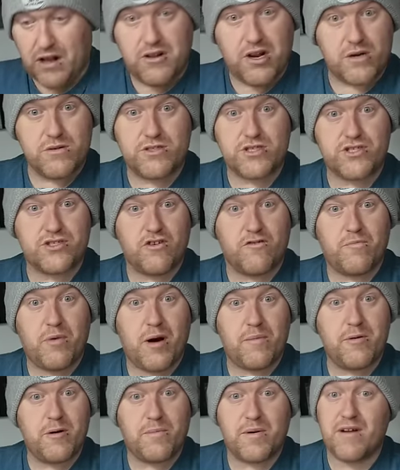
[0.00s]
loads of stuff
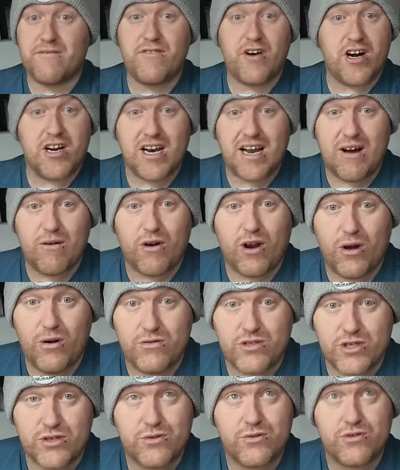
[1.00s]
pop up, and I find out
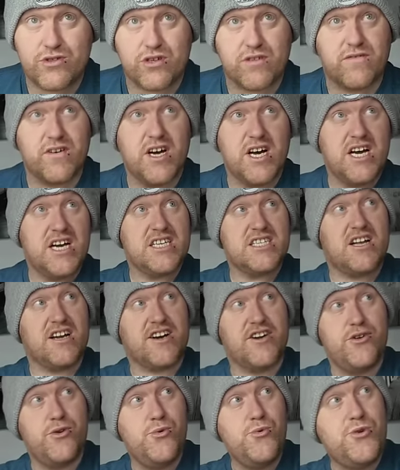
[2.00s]
loads of new stuff. It's
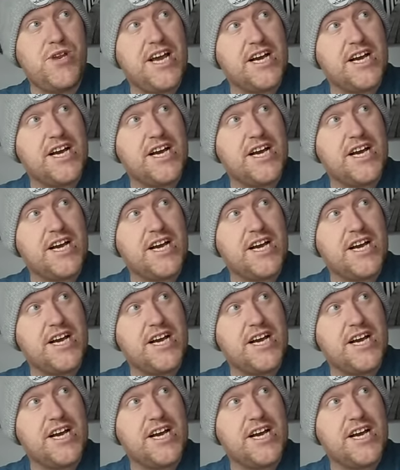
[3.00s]
like a new